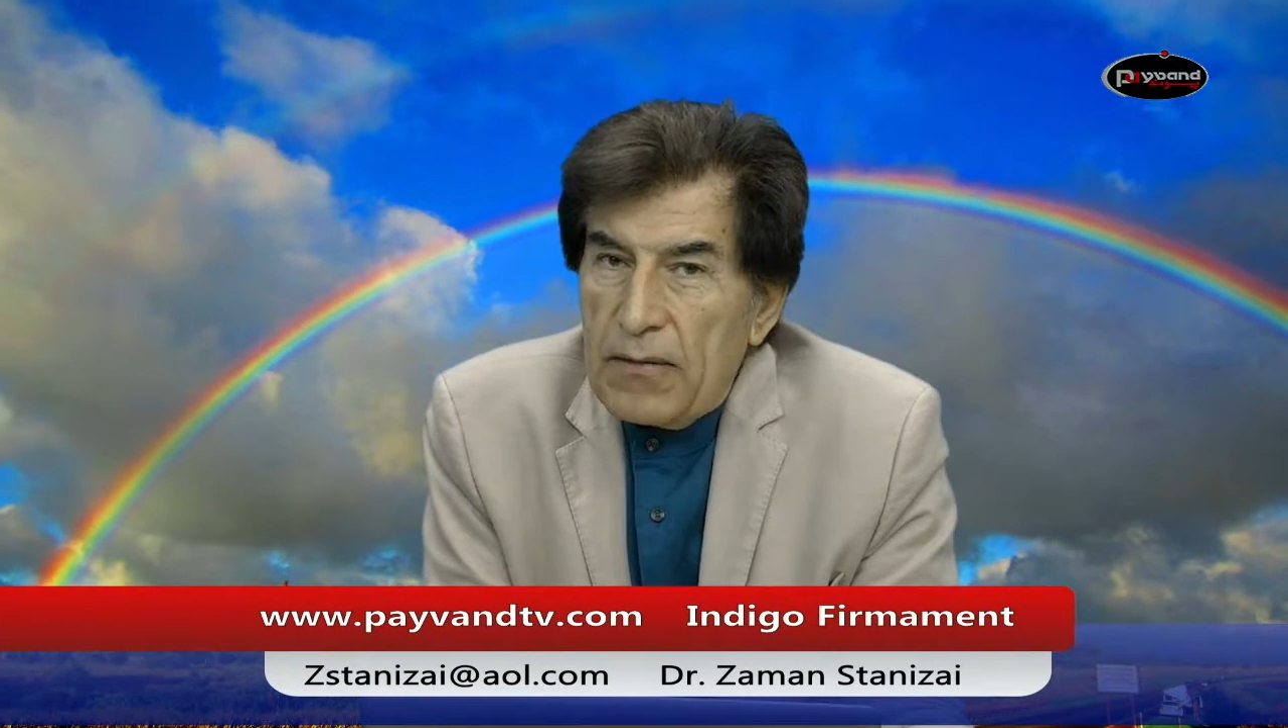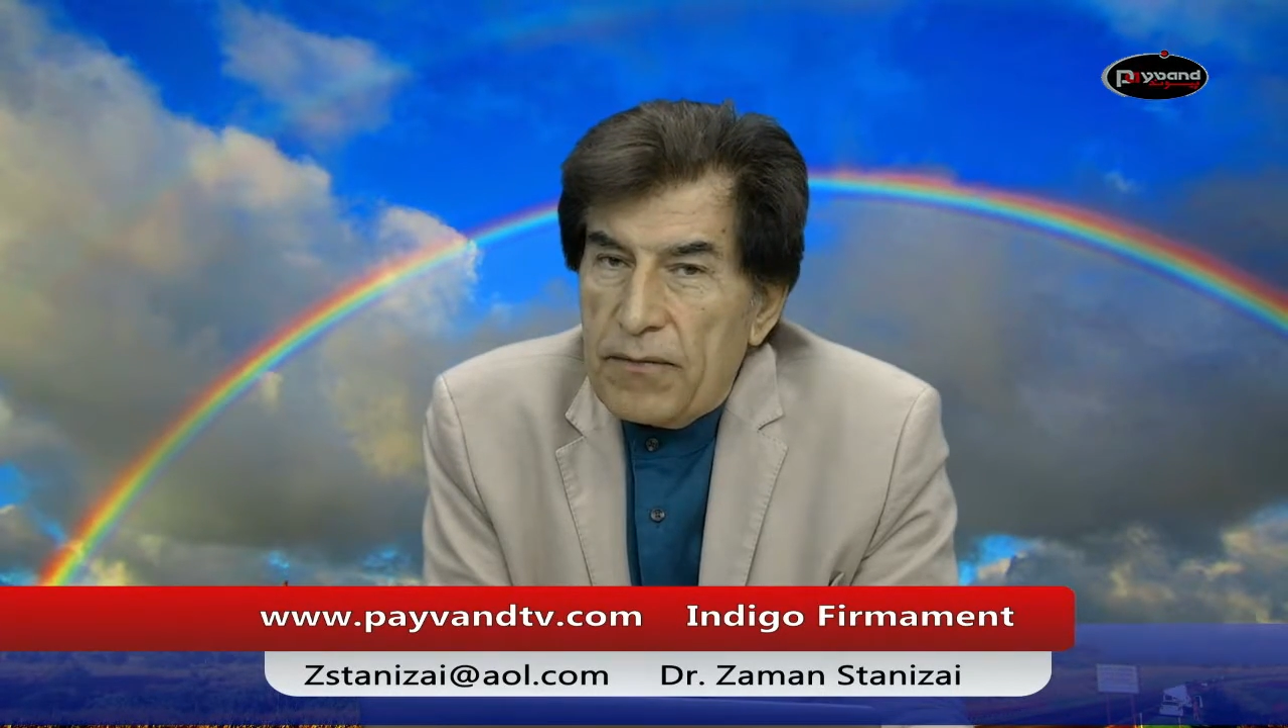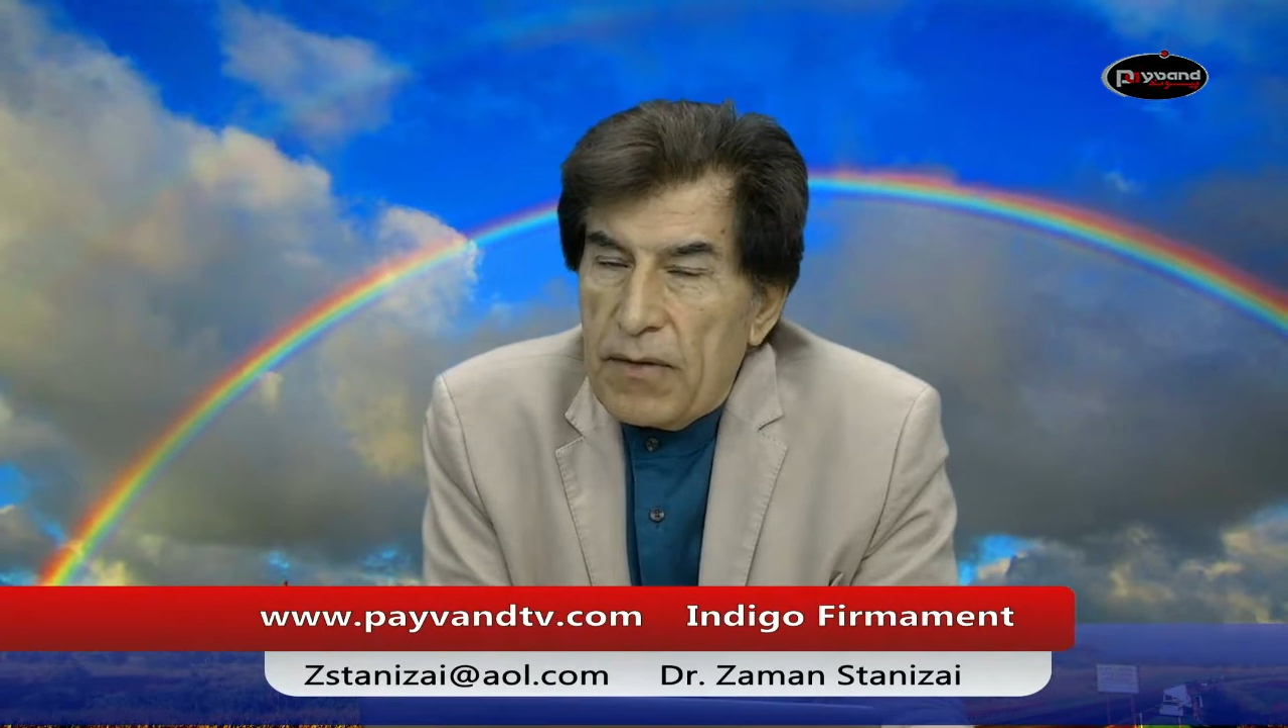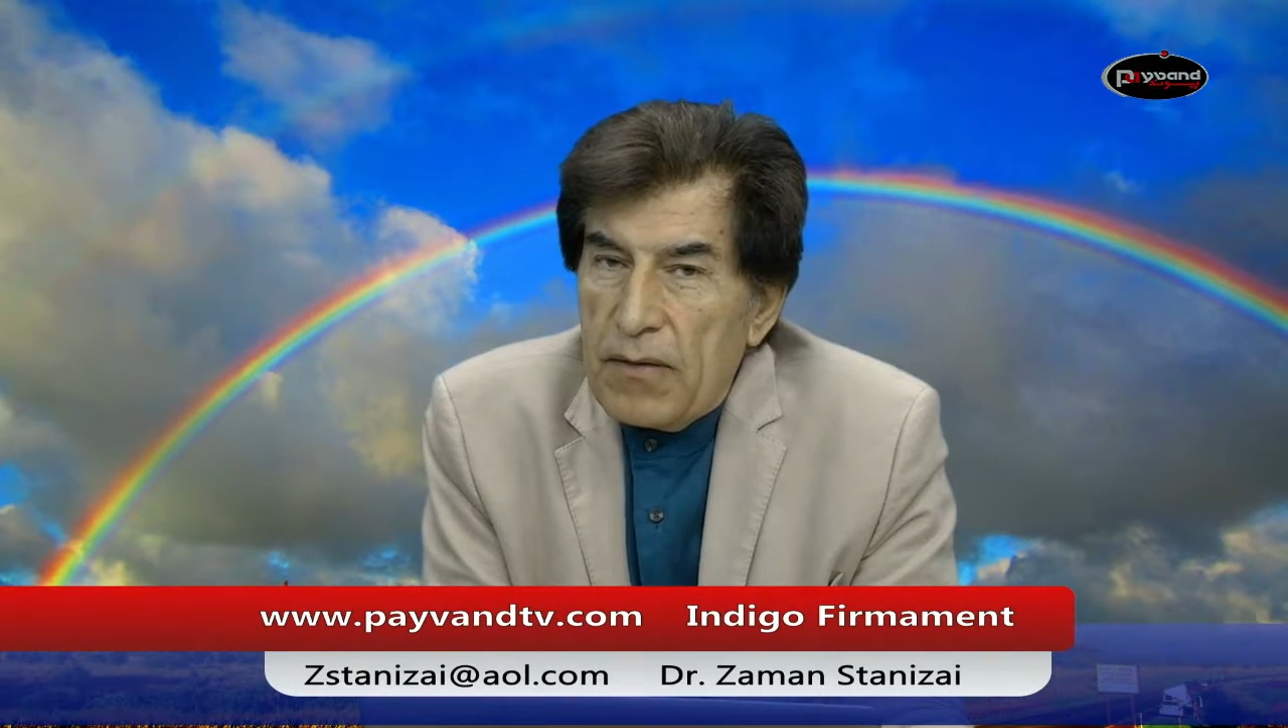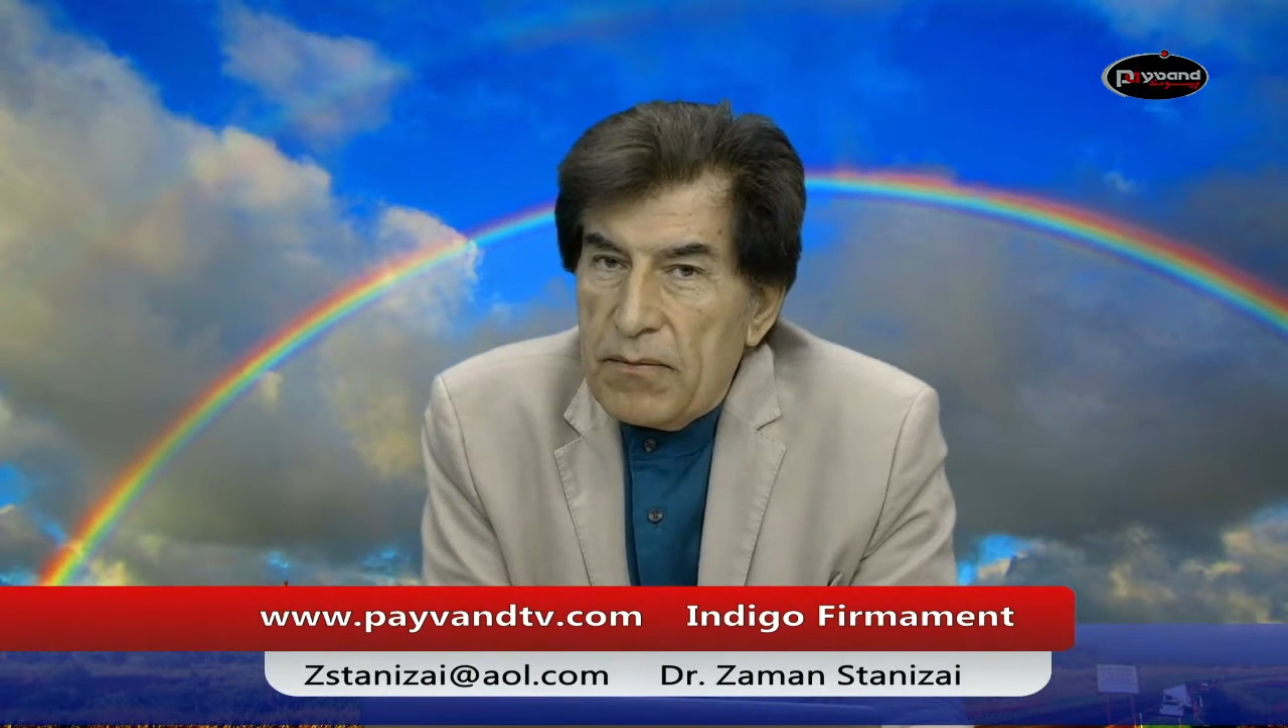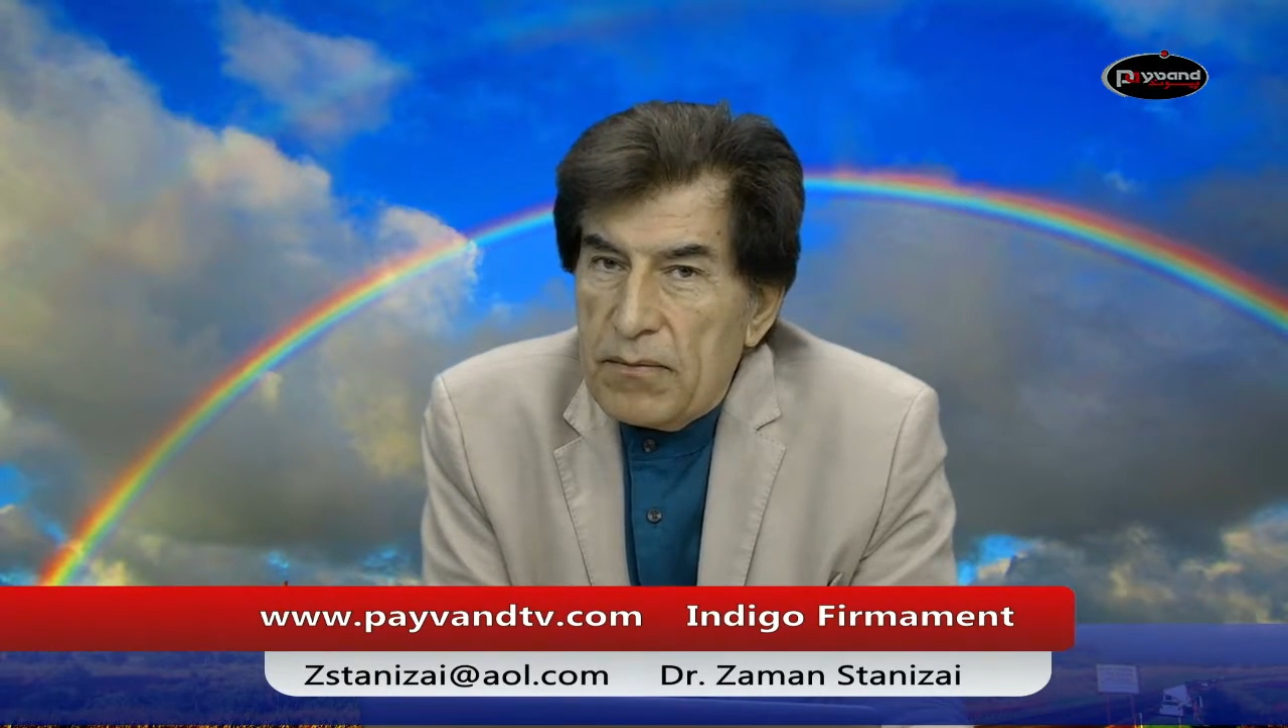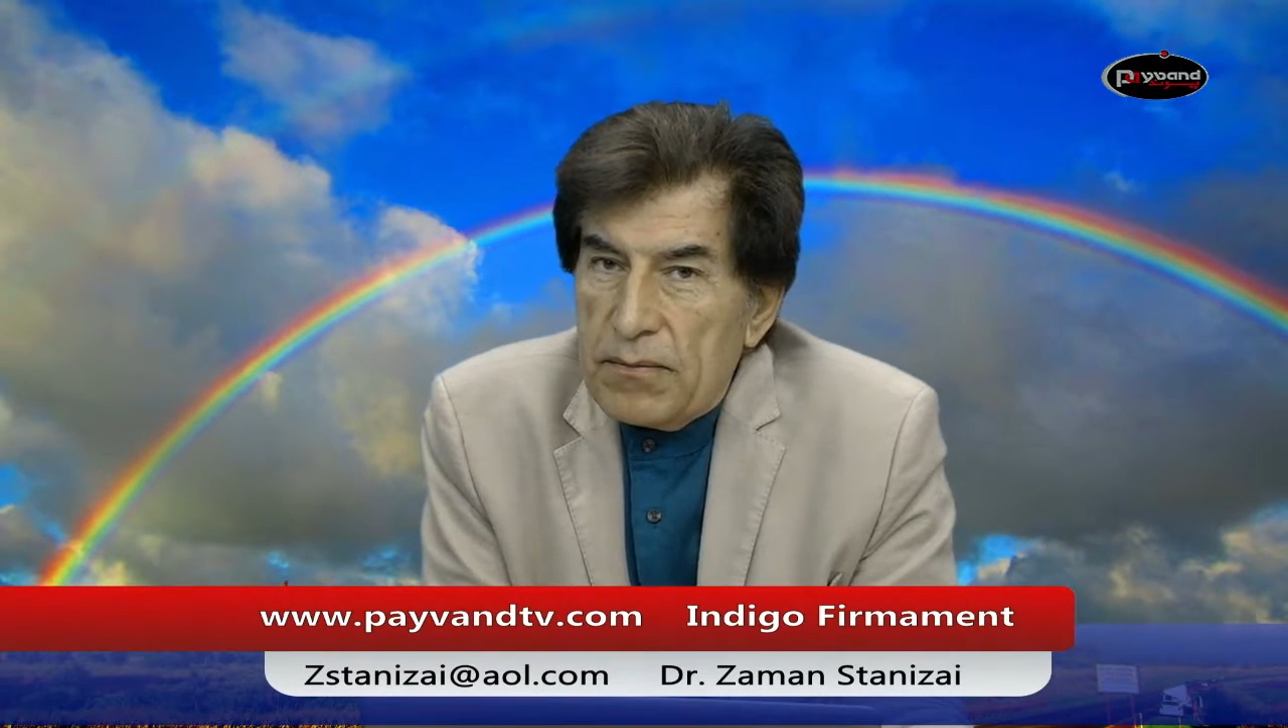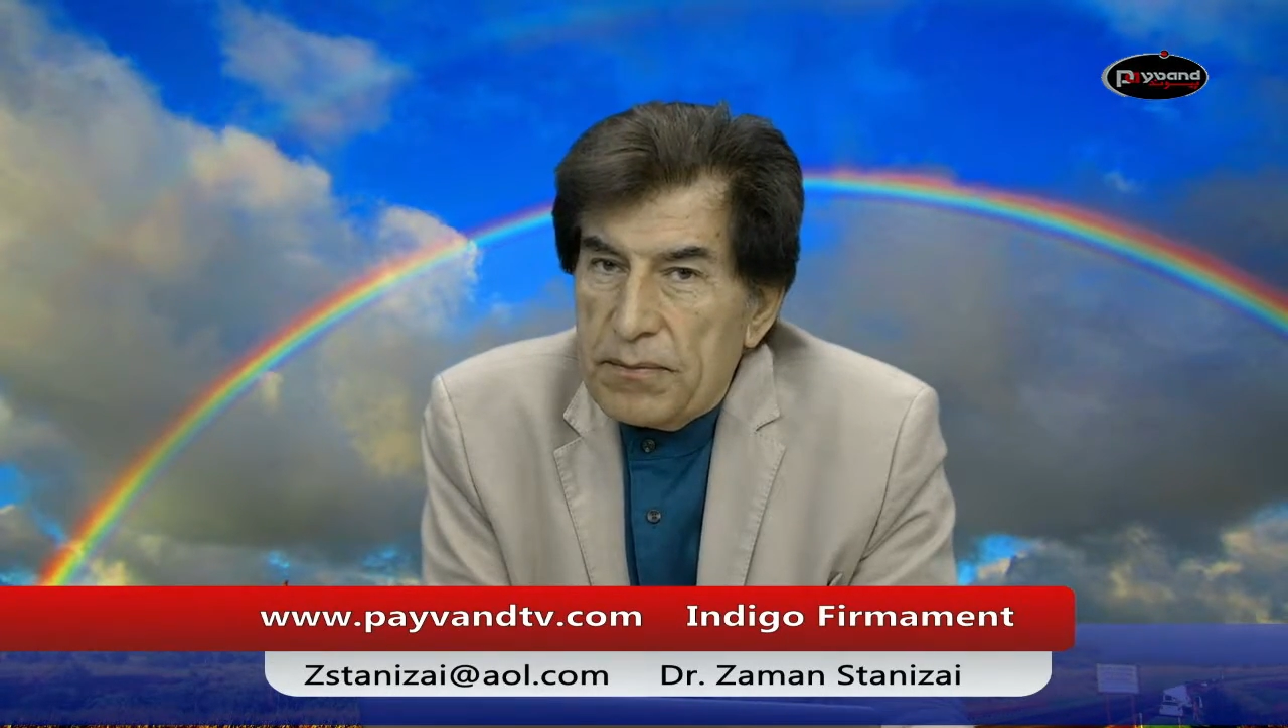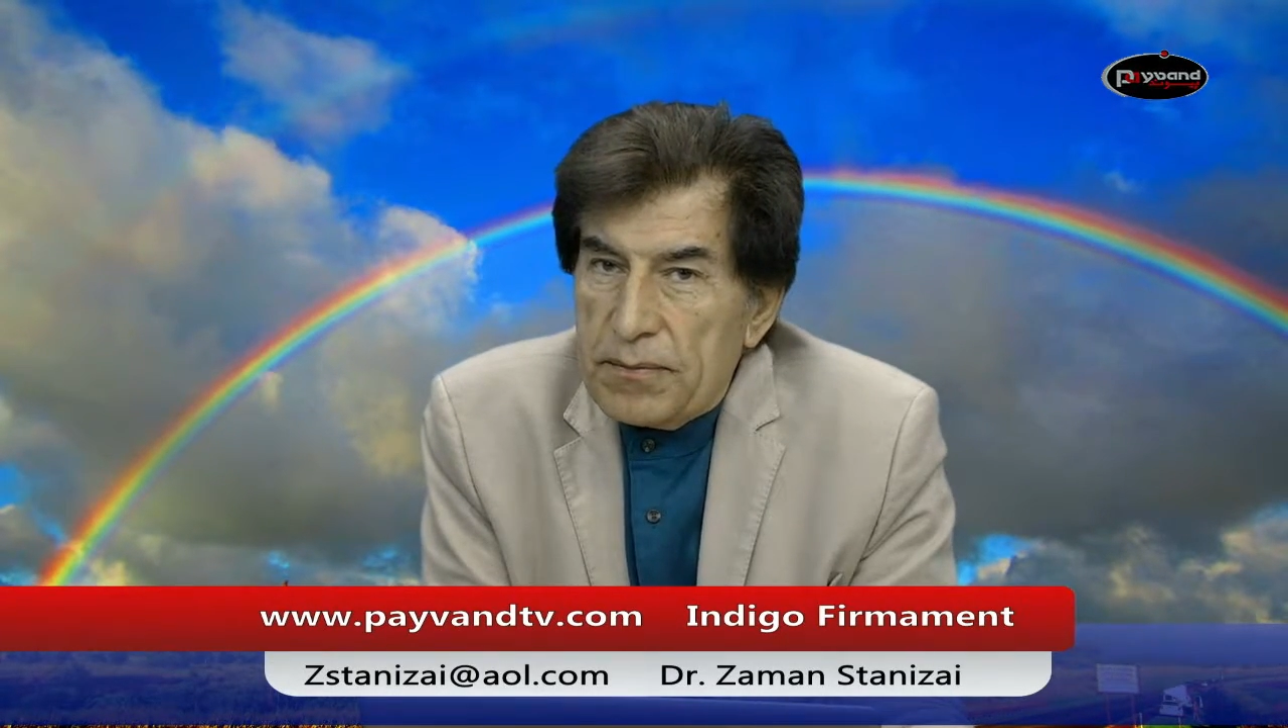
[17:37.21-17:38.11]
from